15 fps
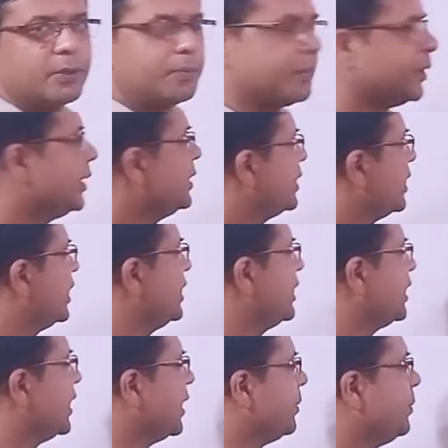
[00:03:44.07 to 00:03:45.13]
obtain
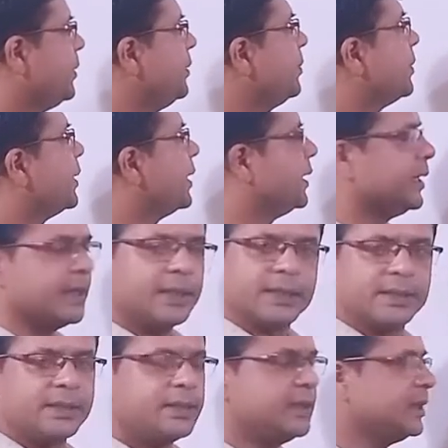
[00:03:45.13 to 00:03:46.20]
that AB by
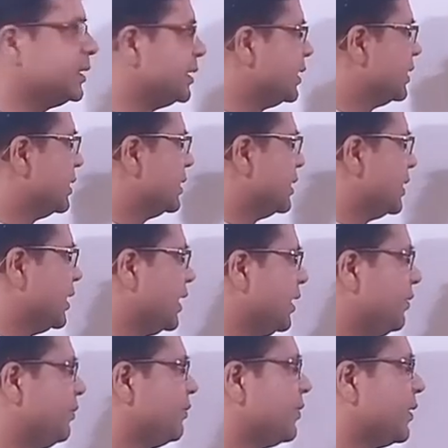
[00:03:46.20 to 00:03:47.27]
AC
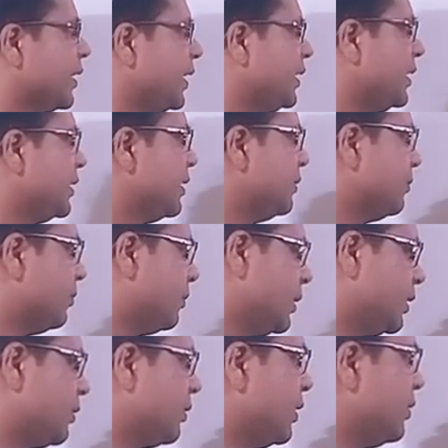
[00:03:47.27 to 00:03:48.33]
left right
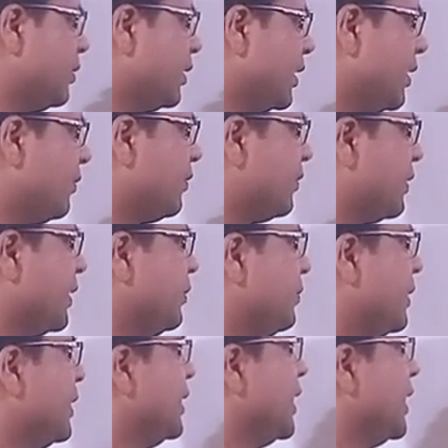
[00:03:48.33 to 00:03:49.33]
equal to left right.